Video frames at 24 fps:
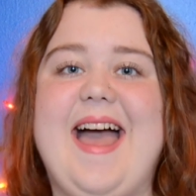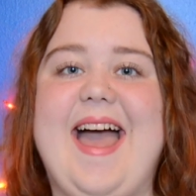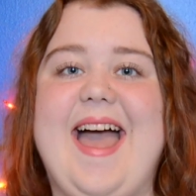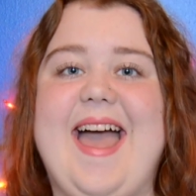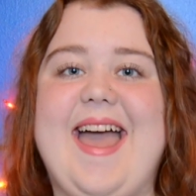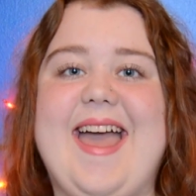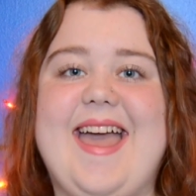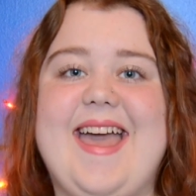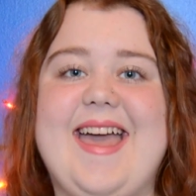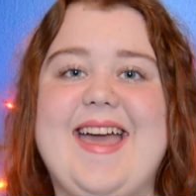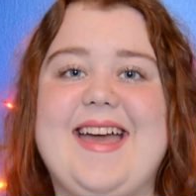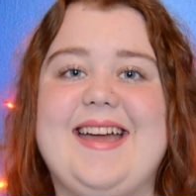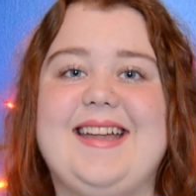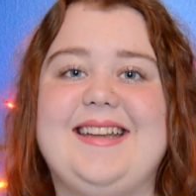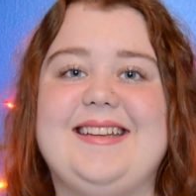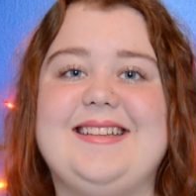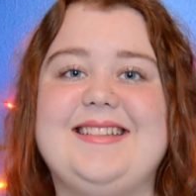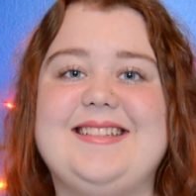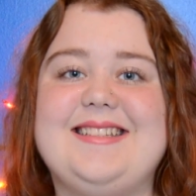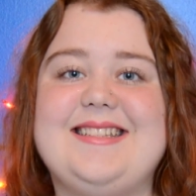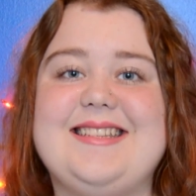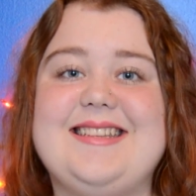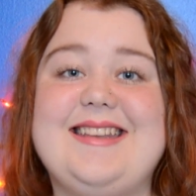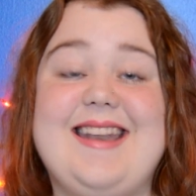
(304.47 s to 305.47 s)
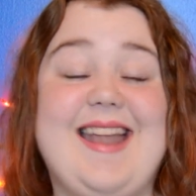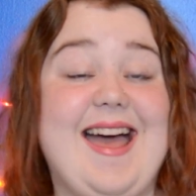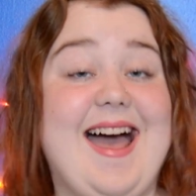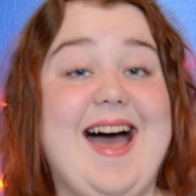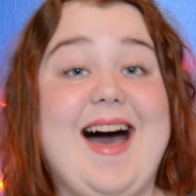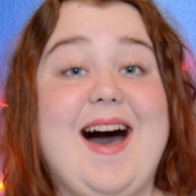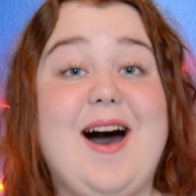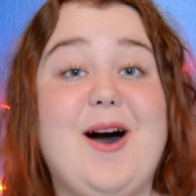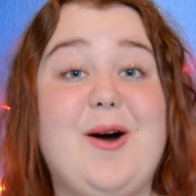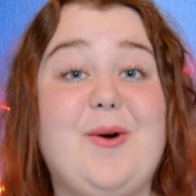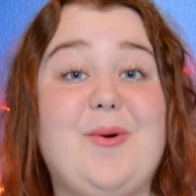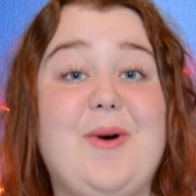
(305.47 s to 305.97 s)
and
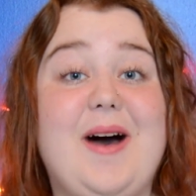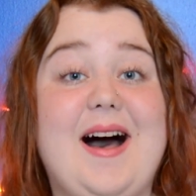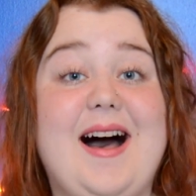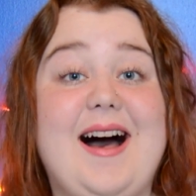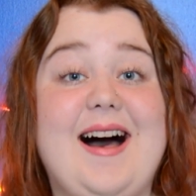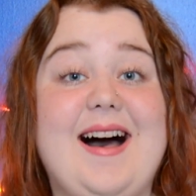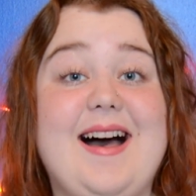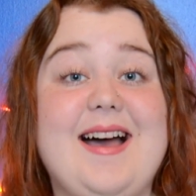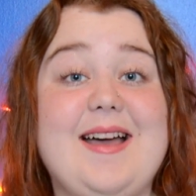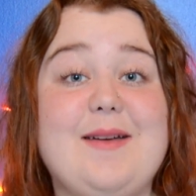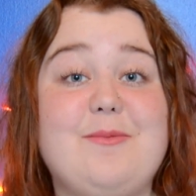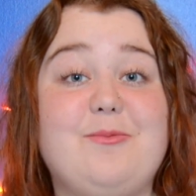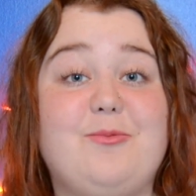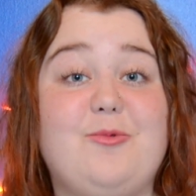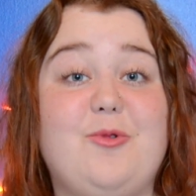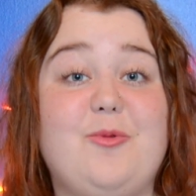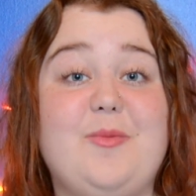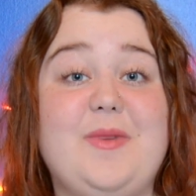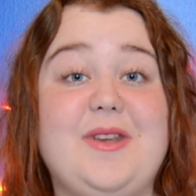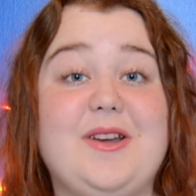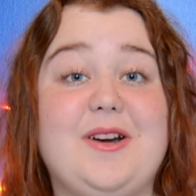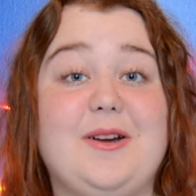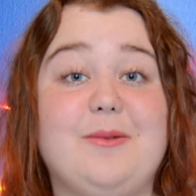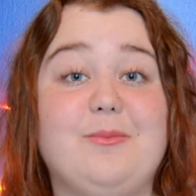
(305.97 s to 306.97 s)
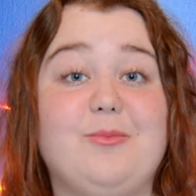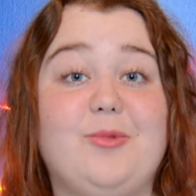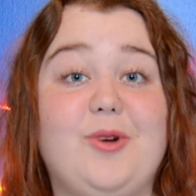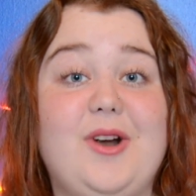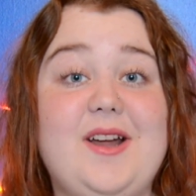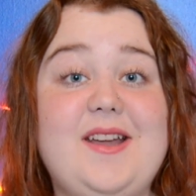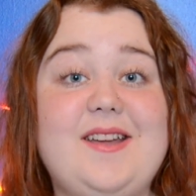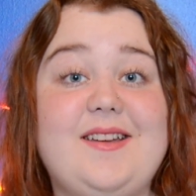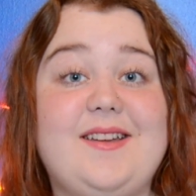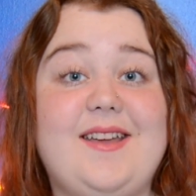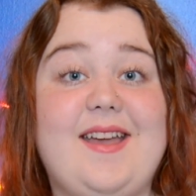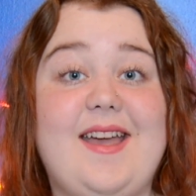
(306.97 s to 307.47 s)
now I will be on
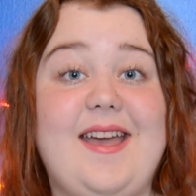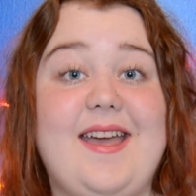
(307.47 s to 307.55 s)
break,